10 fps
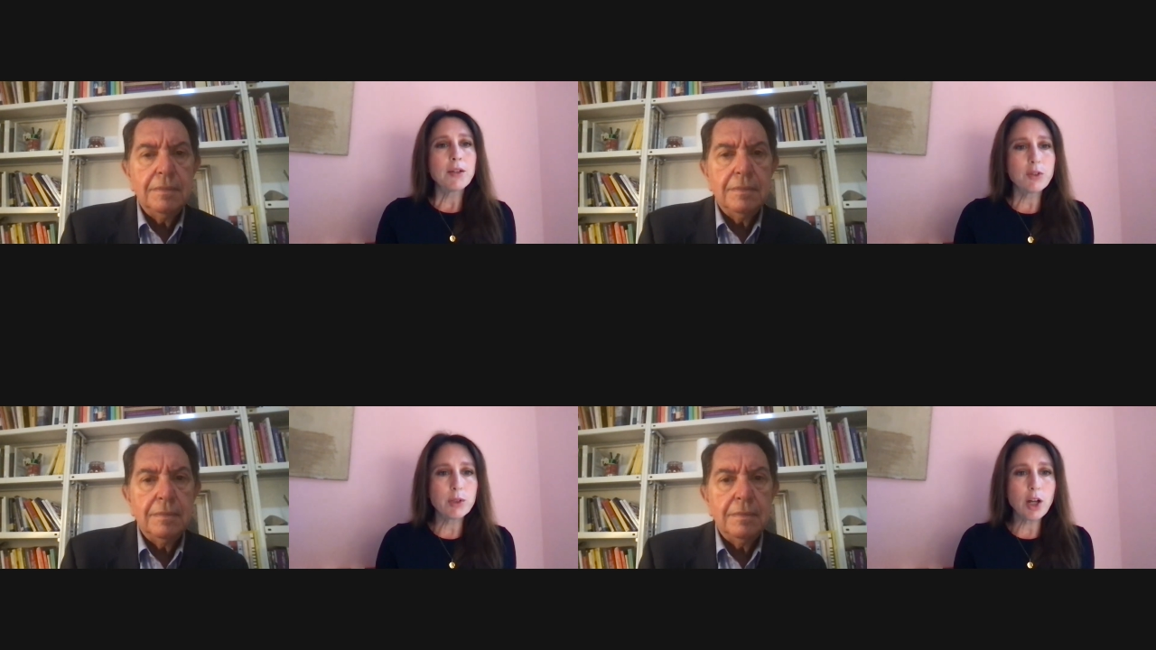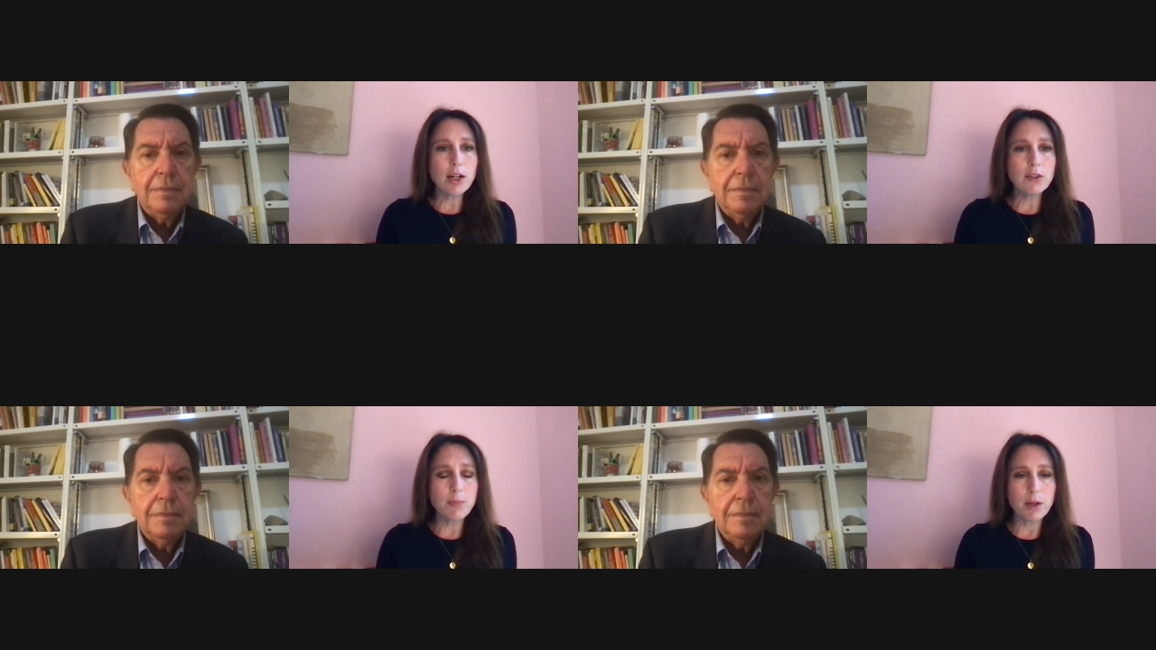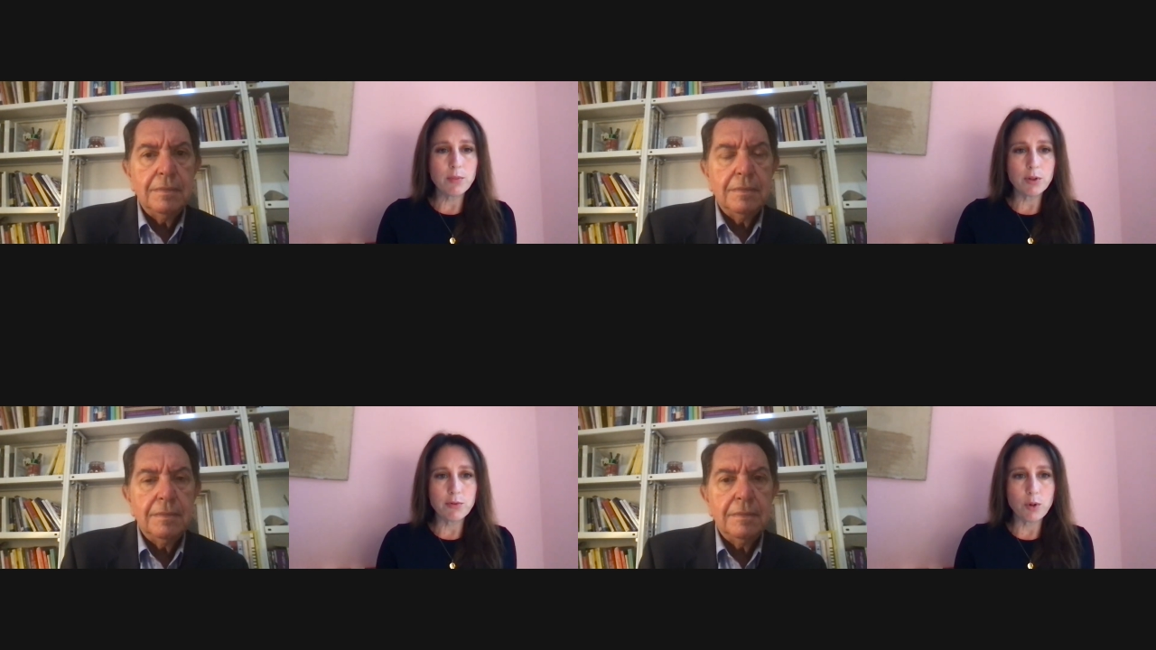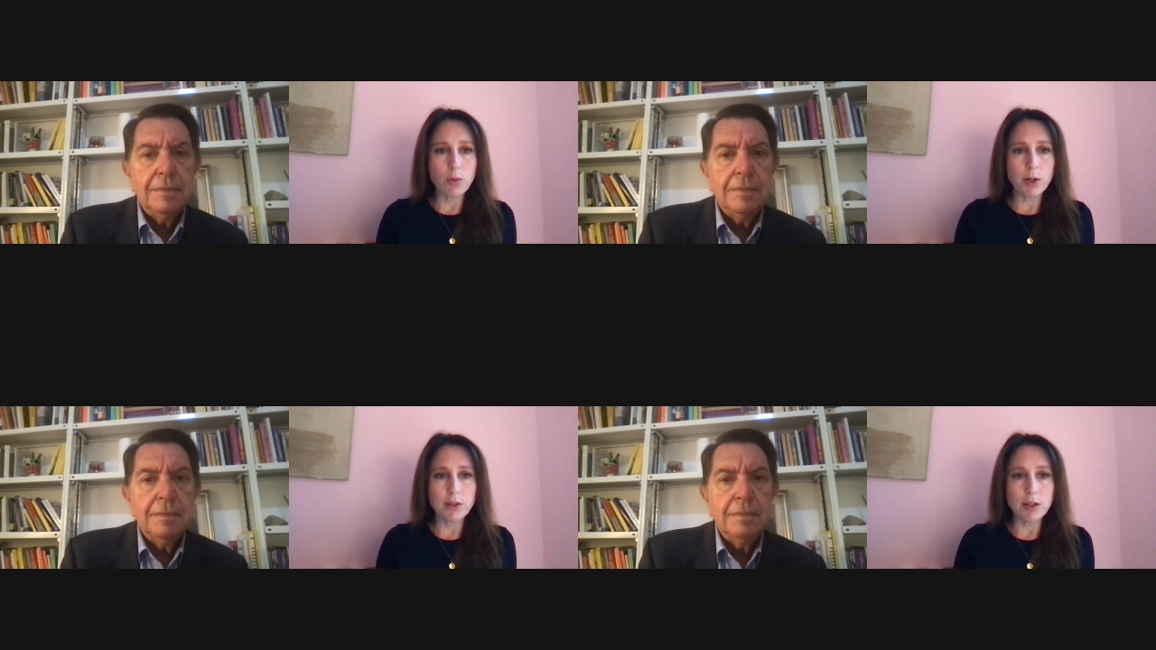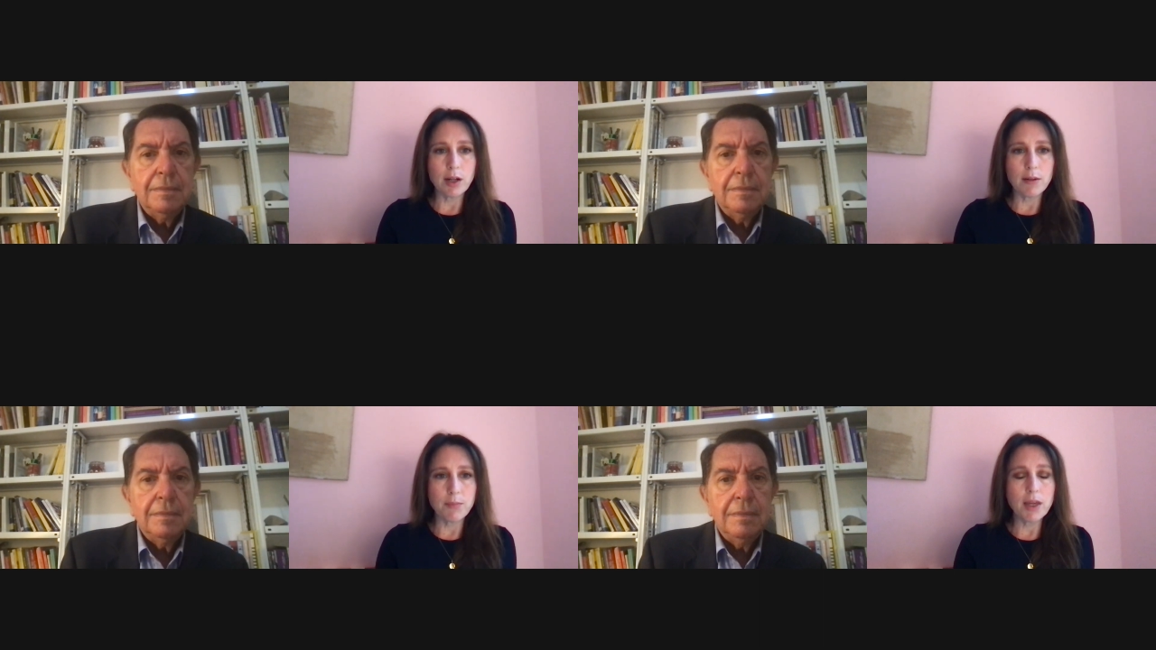Speaker 1: So a lot is being put forward
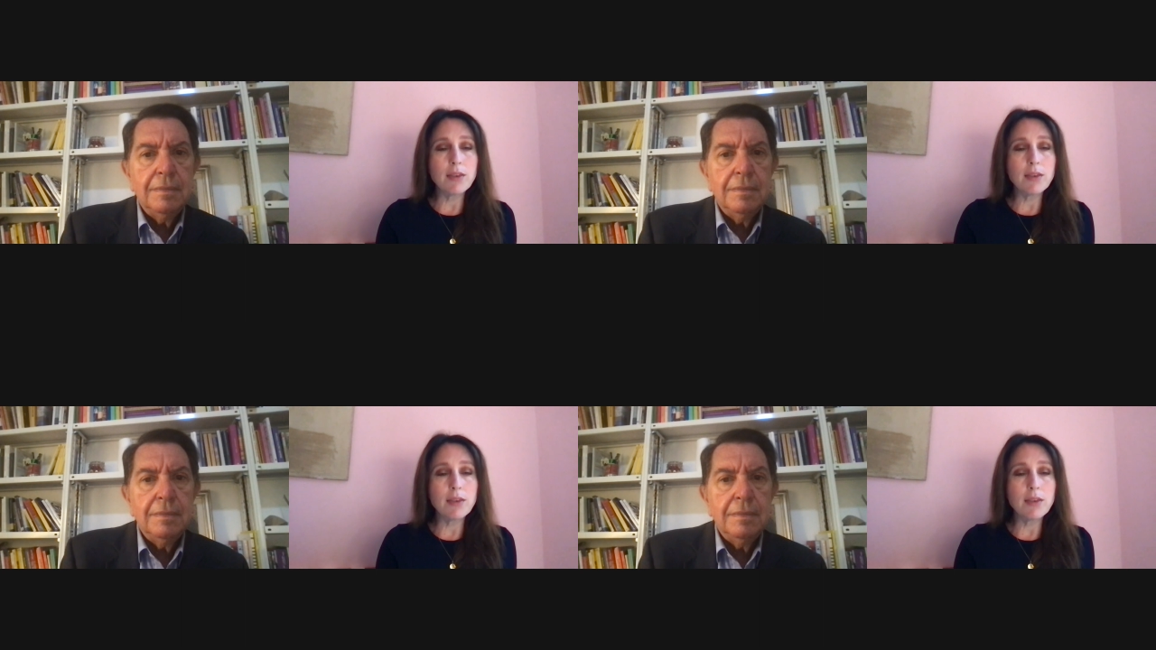um,